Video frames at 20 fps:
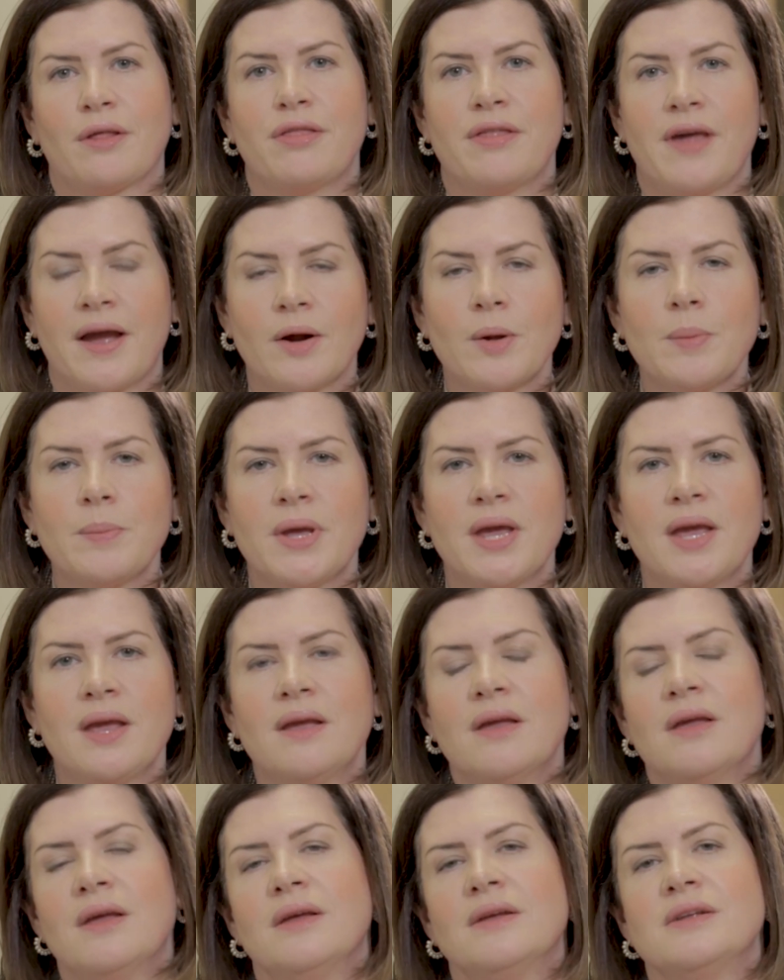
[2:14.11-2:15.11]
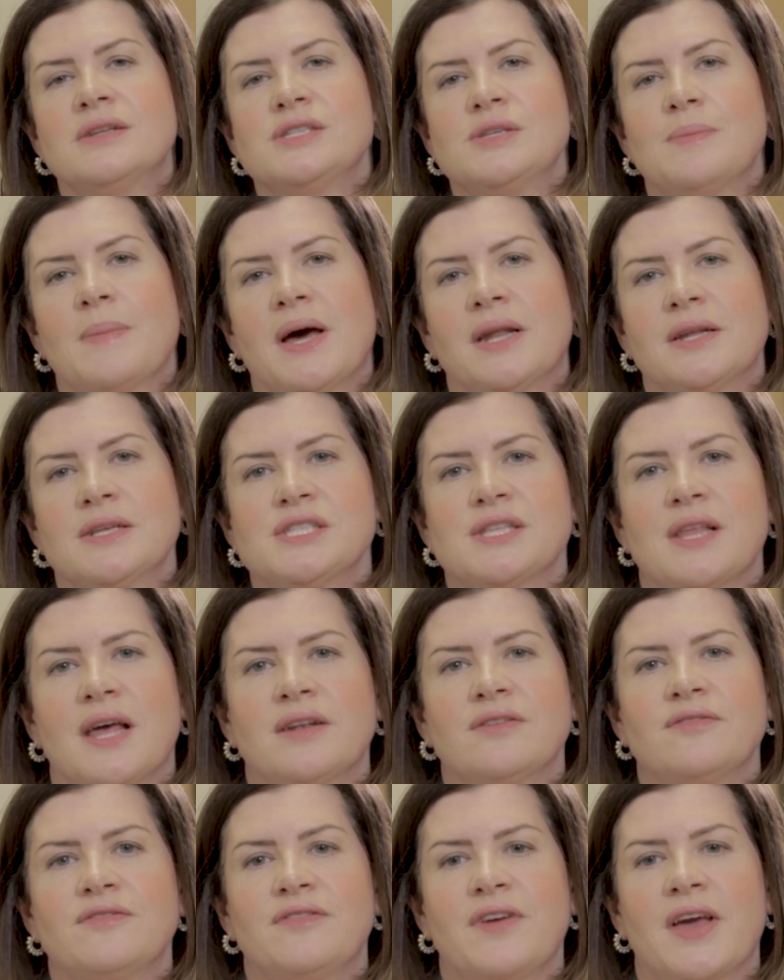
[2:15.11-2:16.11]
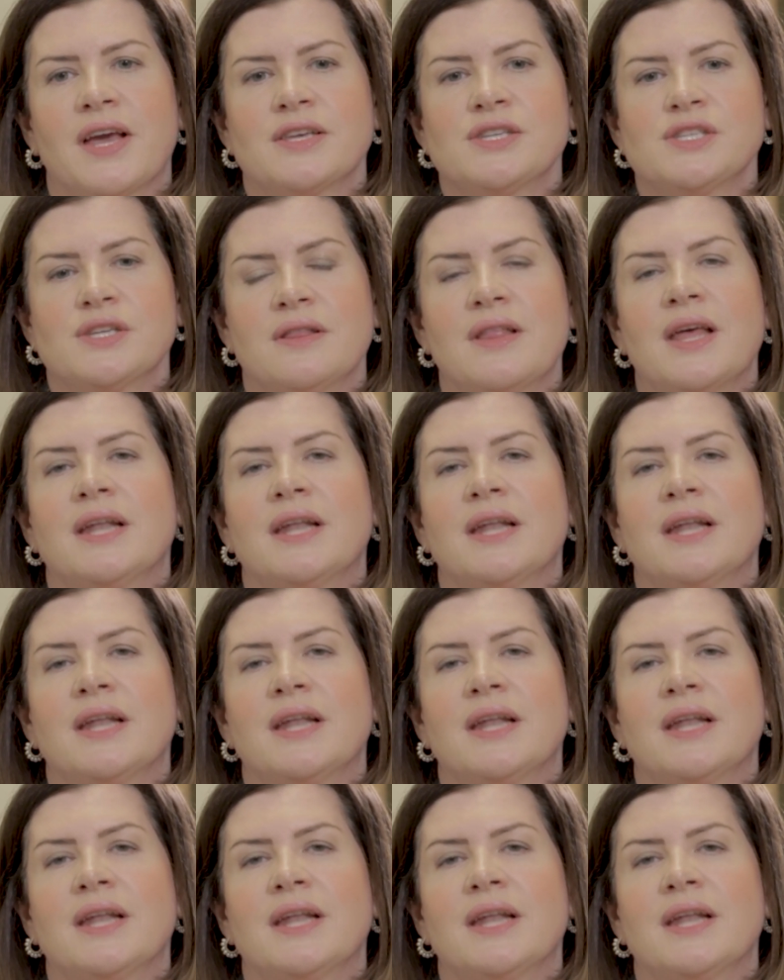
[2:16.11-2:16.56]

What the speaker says: therapy to manage that infection,